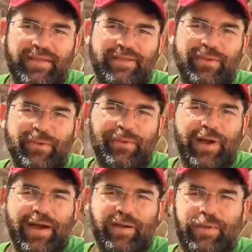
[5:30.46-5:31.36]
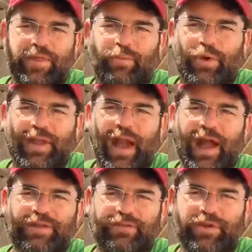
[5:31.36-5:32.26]
do uh, one of the more
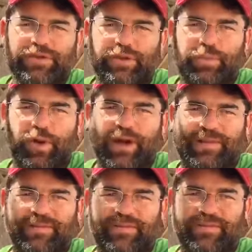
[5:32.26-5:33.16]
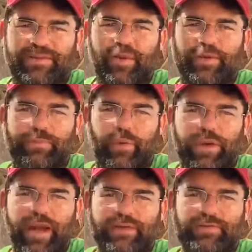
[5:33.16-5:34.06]
controversial parts of two of the more
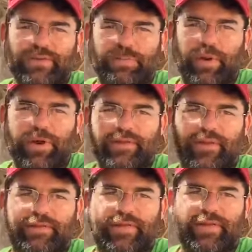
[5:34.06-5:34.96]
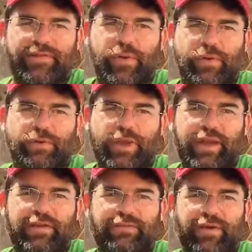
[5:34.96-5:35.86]
controversial parts of this Torah
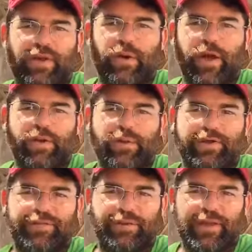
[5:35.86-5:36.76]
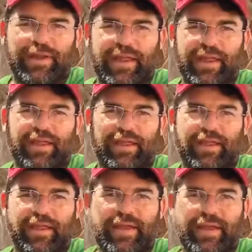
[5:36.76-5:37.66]
reading. Very awkward if you're in a
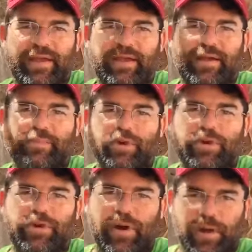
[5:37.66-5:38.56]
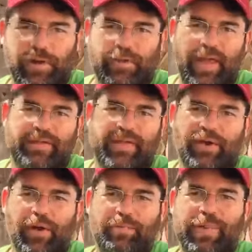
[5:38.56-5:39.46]
liberal, as I
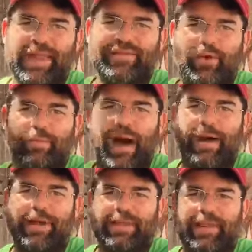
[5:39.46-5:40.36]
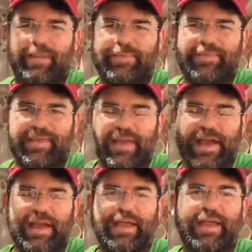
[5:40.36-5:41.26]
call, base Obama type
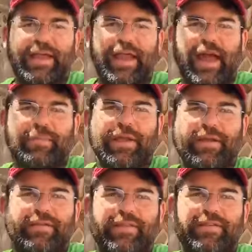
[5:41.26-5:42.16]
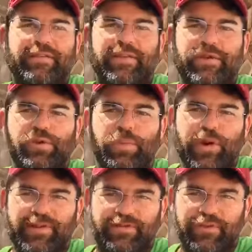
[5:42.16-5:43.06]
synagogue uh, because these are the two
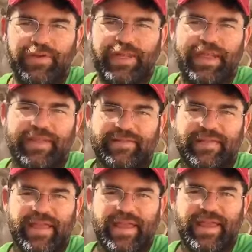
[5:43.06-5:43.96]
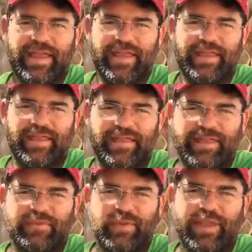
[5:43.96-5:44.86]
parts of Leviticus in
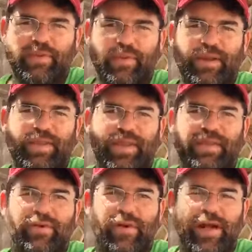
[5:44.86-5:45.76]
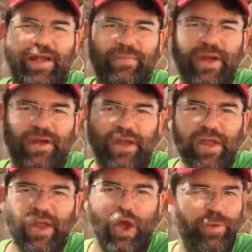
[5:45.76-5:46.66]
this week where they talk about
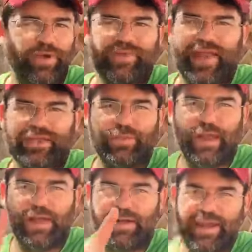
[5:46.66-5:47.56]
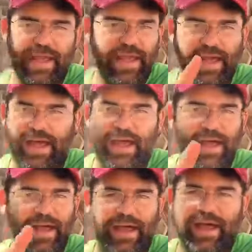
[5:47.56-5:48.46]
homosexuality,
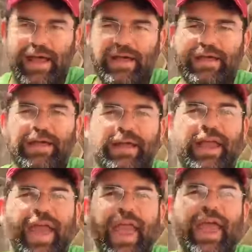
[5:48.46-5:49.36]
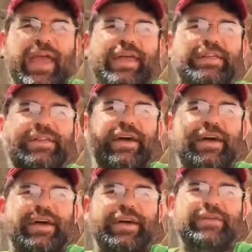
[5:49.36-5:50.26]
uh-uh-uh, and,
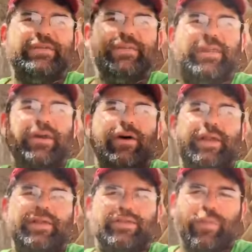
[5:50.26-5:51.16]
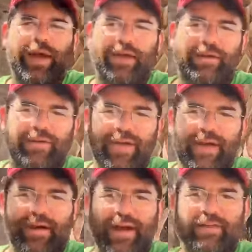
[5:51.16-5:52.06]
uh, you know, I could dwell,
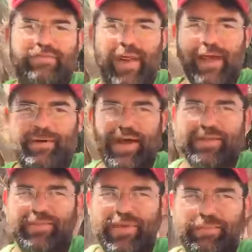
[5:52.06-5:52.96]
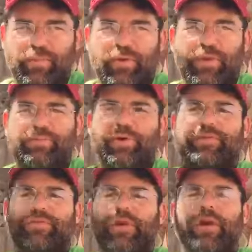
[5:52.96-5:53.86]
a lot of rabbis and people would
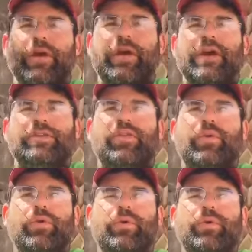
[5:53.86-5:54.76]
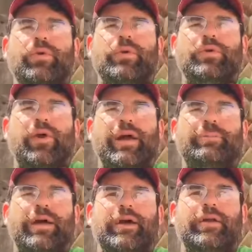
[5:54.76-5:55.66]
prefer to talk
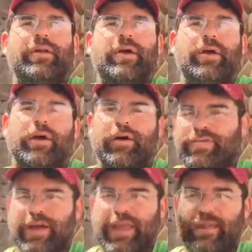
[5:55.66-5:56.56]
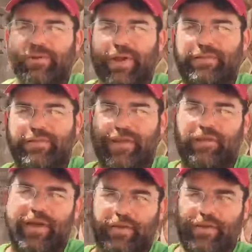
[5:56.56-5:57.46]
about love thy neighbor as
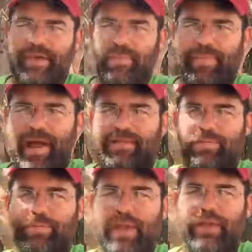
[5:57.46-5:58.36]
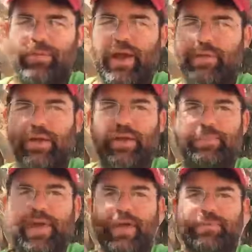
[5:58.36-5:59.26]
yourself. How could that possibly make a rabbi look
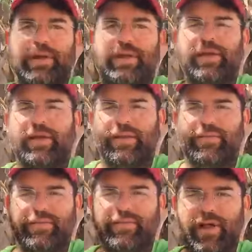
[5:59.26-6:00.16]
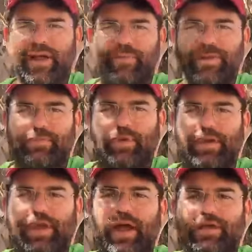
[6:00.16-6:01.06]
bad? But let's talk about the more
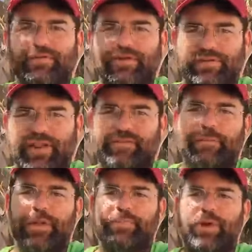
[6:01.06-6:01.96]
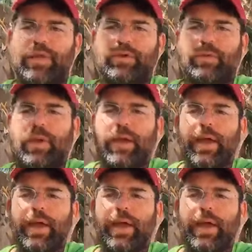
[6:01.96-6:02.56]
controversial stuff. I'm going to bring you